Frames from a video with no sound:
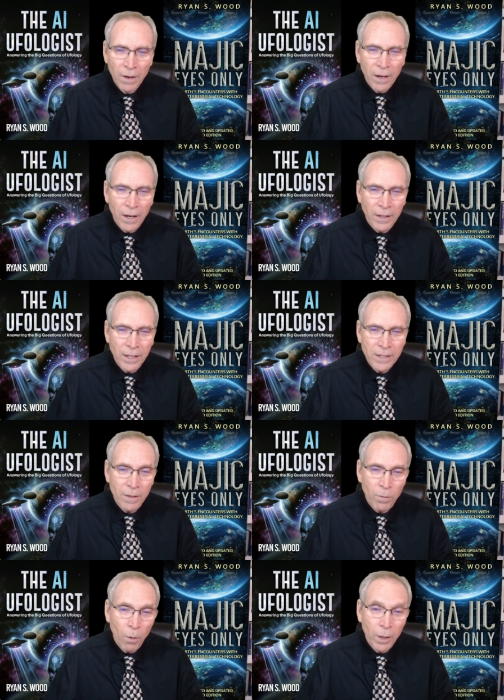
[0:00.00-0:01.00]
And they said,
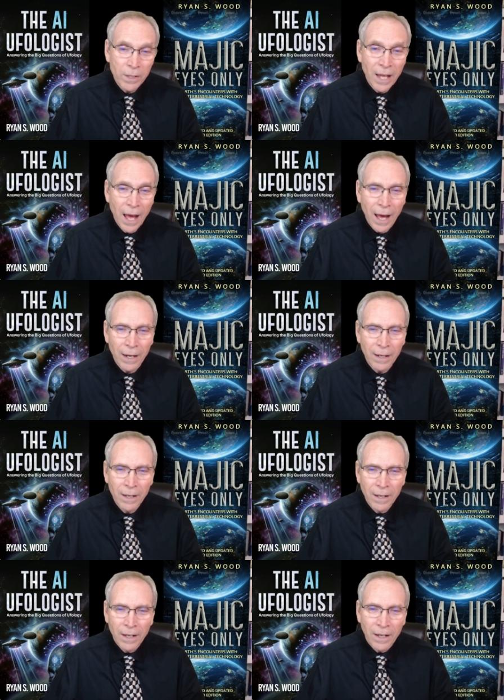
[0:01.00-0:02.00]
"Well, what's that?
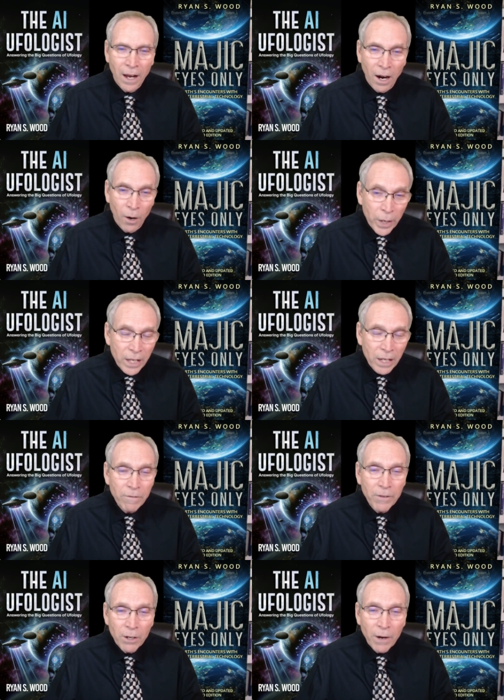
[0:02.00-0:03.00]
Are we going to
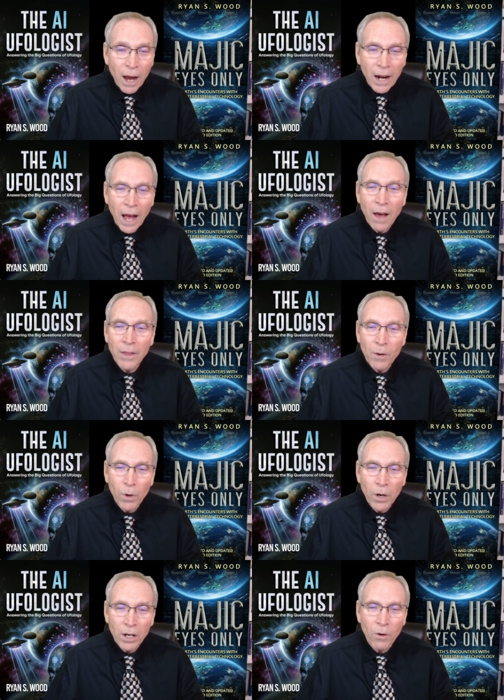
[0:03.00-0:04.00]
figure out how they
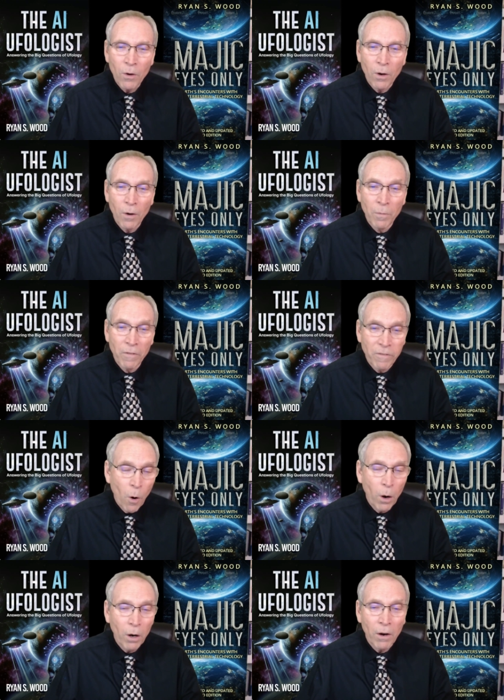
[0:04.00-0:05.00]
work
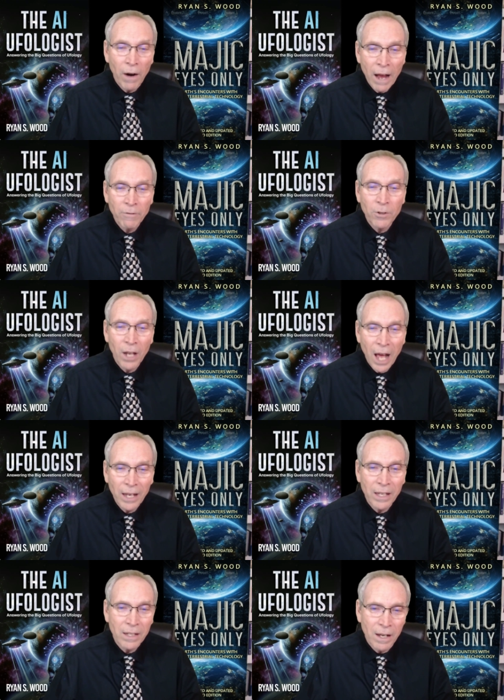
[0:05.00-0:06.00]
before or after
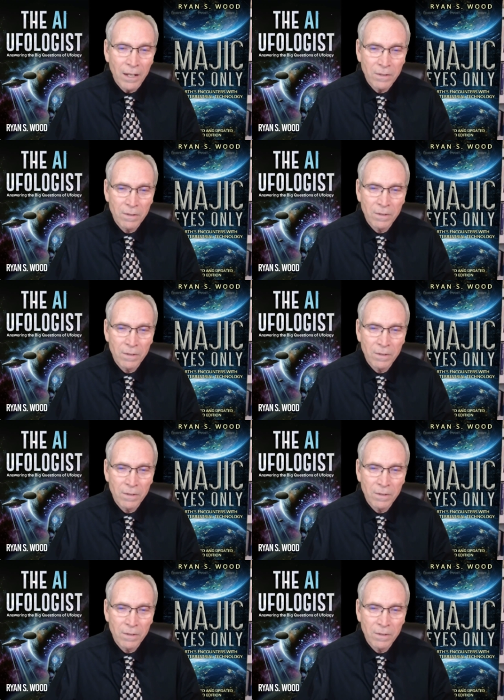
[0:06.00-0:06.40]
Lockheed does?"